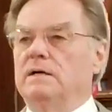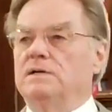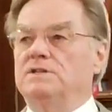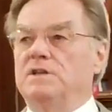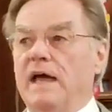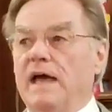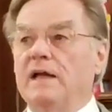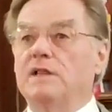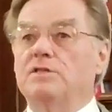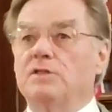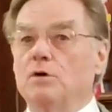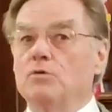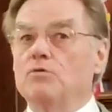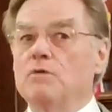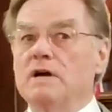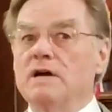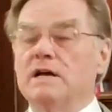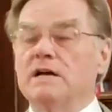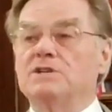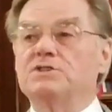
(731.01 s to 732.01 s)
Take the
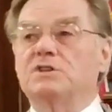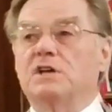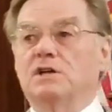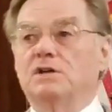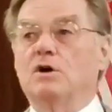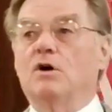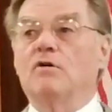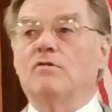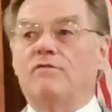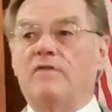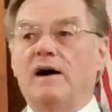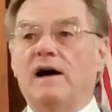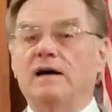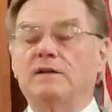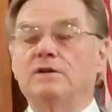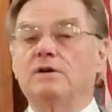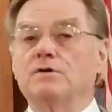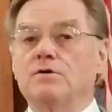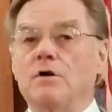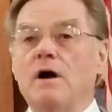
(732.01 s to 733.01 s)
risk and go
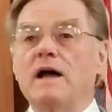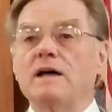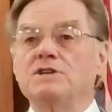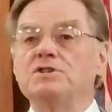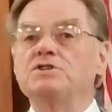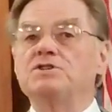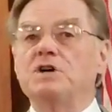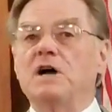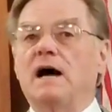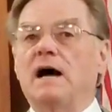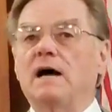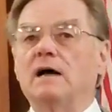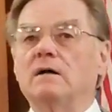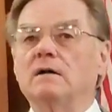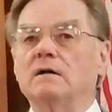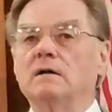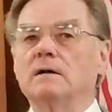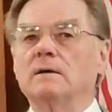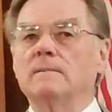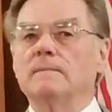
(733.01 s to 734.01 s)
find the Christ
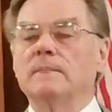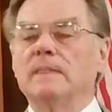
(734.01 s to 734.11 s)
child.